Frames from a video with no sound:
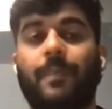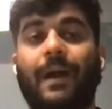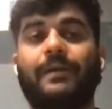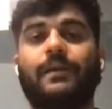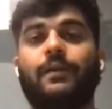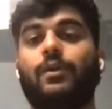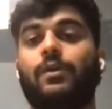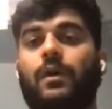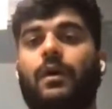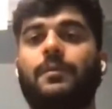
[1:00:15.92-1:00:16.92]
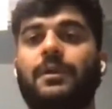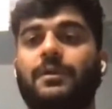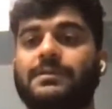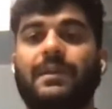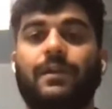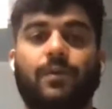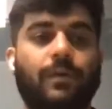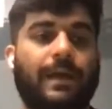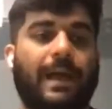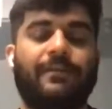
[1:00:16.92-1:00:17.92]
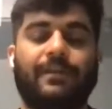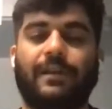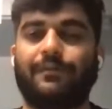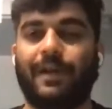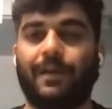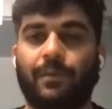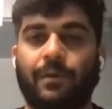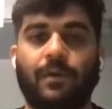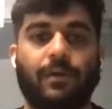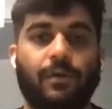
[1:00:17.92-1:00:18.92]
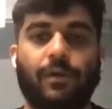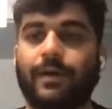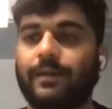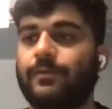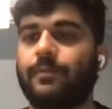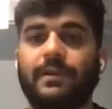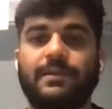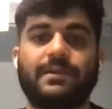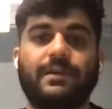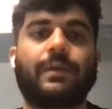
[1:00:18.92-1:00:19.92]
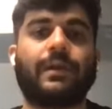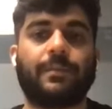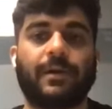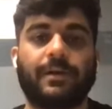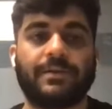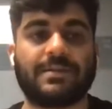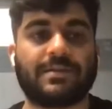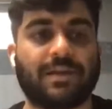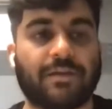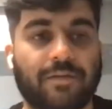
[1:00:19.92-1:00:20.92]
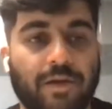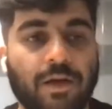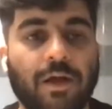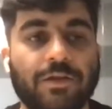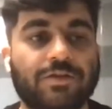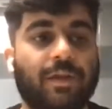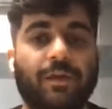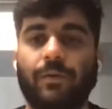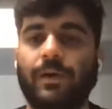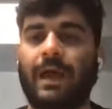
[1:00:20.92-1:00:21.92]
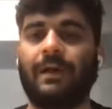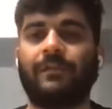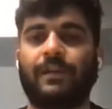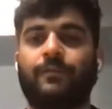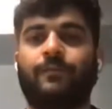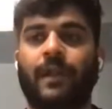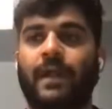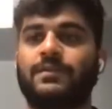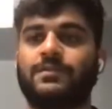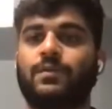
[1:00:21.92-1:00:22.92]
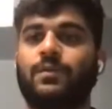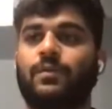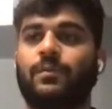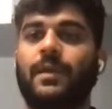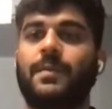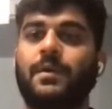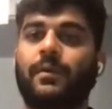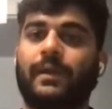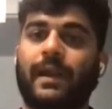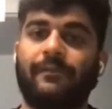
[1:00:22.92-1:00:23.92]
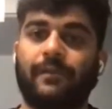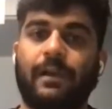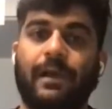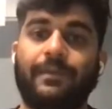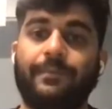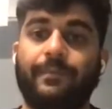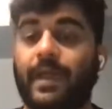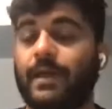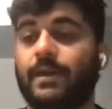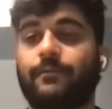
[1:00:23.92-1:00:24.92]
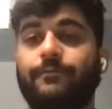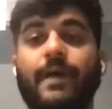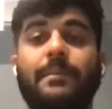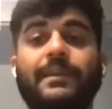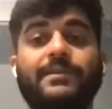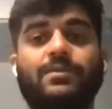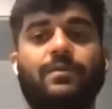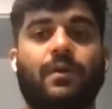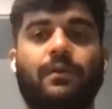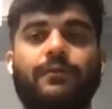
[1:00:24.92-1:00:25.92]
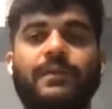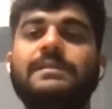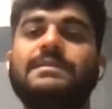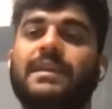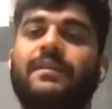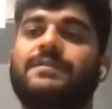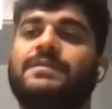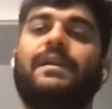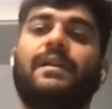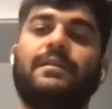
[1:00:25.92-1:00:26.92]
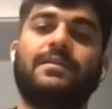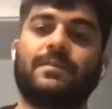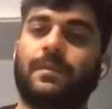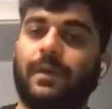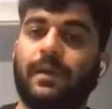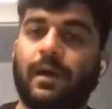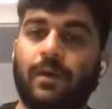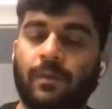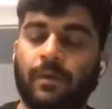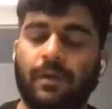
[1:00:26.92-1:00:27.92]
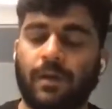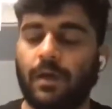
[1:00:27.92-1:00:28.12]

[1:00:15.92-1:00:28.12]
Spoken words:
but do not because they don't have enough network. Not everybody is into kitty parties, etc. So they don't have enough friends to be able to travel, and their families do not feel safe sending these women out